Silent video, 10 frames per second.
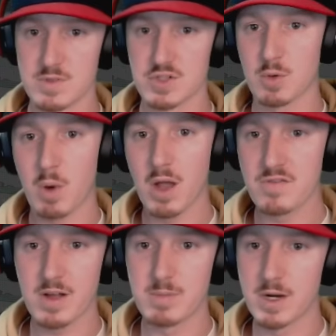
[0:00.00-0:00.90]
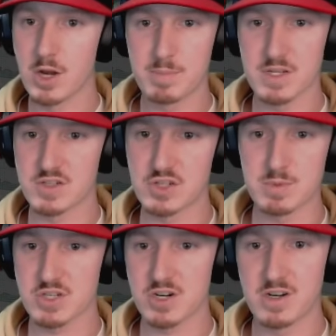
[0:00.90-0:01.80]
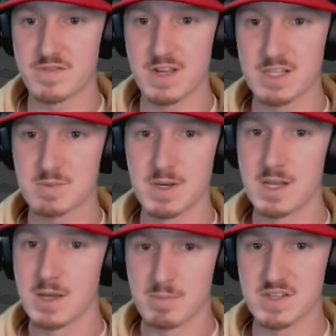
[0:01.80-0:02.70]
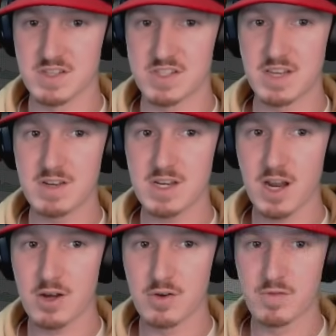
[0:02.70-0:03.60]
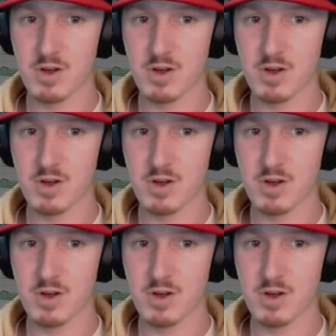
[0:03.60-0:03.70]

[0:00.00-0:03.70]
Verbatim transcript: So Wi-Fi might not be a superstar defenseman, but he's a 79 overall